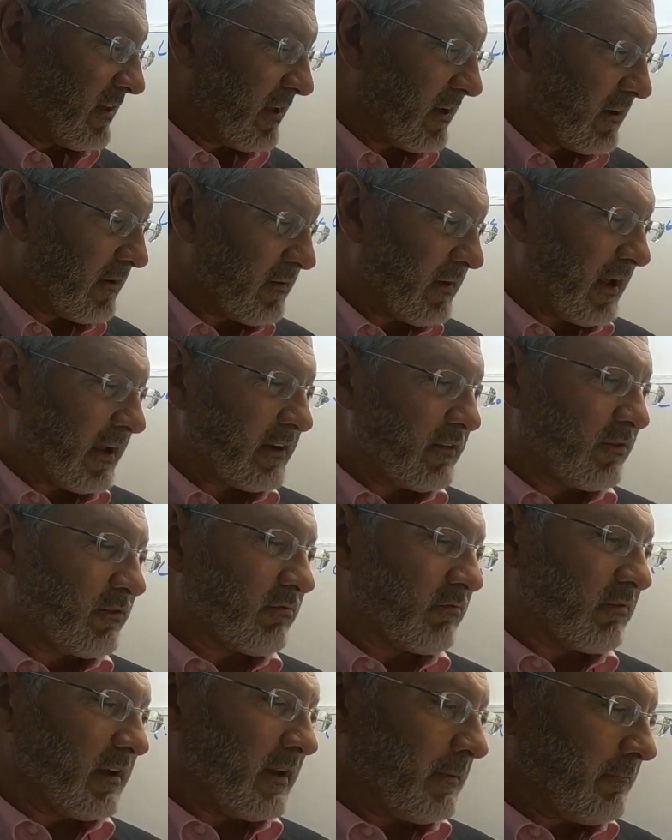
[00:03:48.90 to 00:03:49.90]
here,
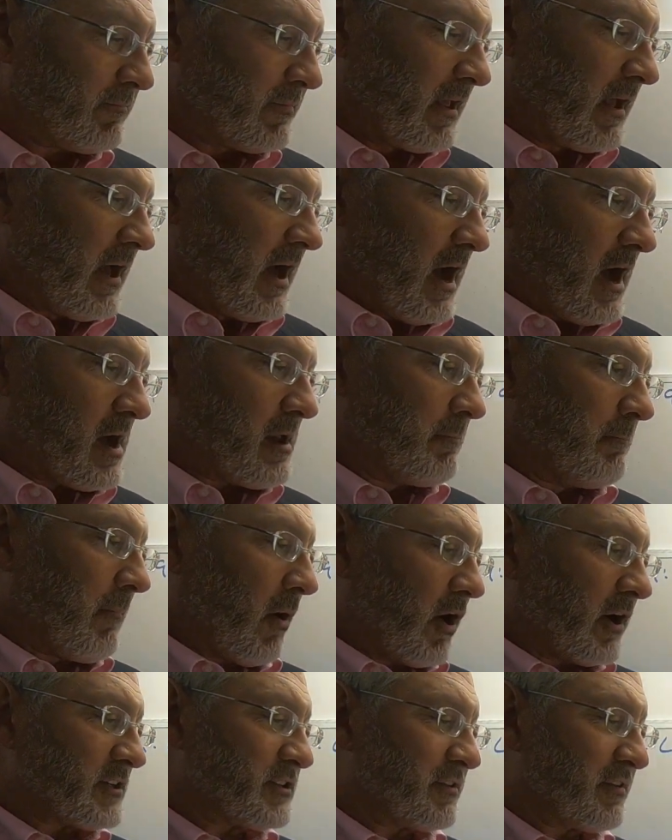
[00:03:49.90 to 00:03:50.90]
9.3, on
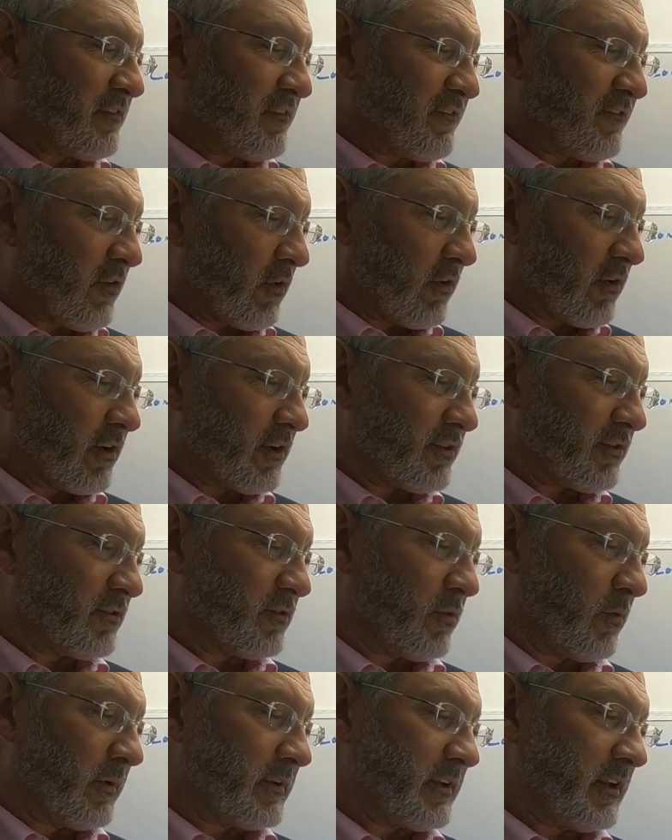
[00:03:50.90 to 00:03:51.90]
March 1st,
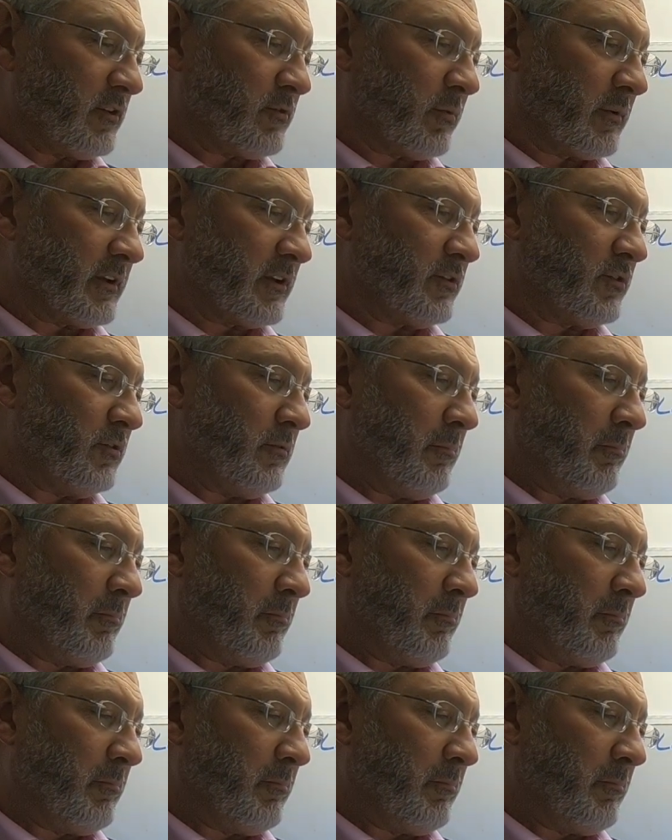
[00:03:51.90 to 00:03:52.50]
2022,